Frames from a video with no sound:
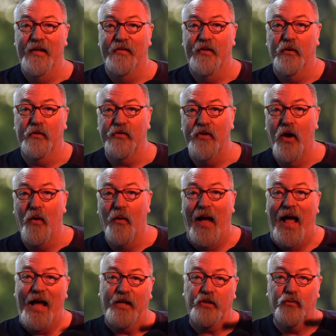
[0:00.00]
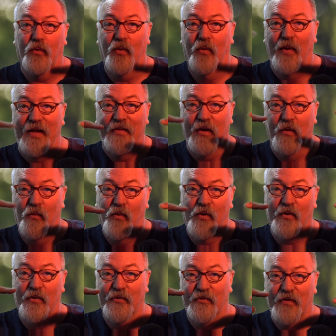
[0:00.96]
There's no actual way that
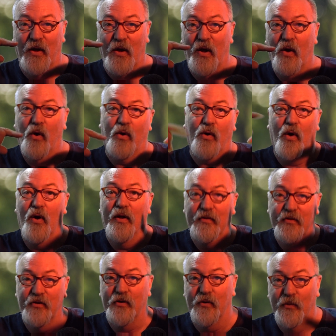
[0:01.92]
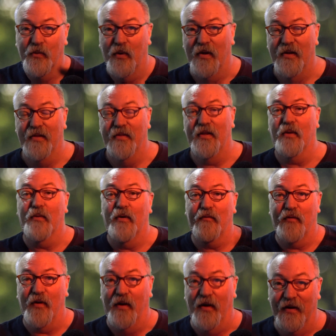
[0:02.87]
words hook onto their
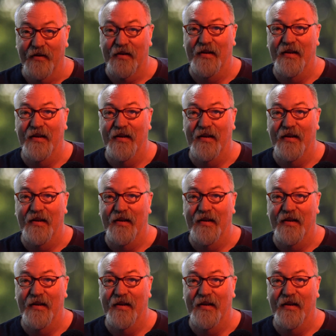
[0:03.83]
referent.